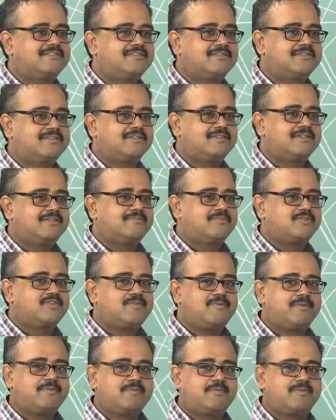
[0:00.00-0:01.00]
I am
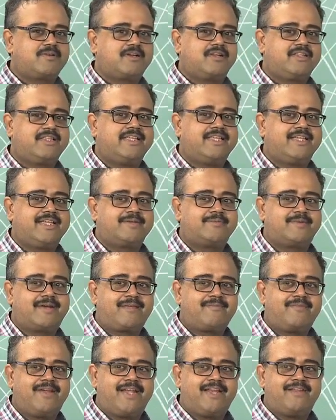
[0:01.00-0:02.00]
assuming people are all thinking about it. I
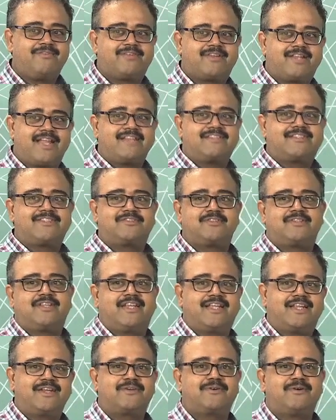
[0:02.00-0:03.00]
am waiting for the answer so that
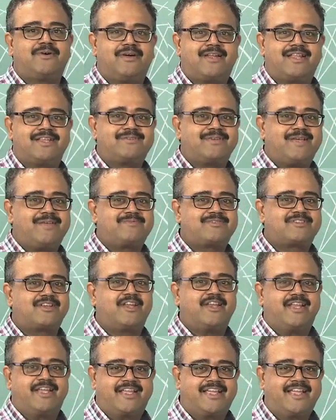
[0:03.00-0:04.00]
I can go on, that is why I am
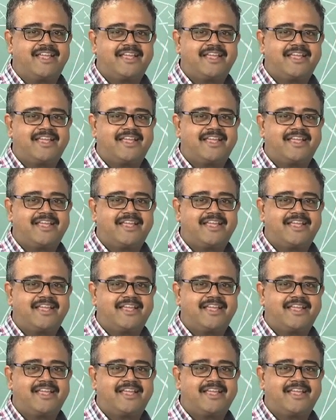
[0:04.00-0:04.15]
stalling.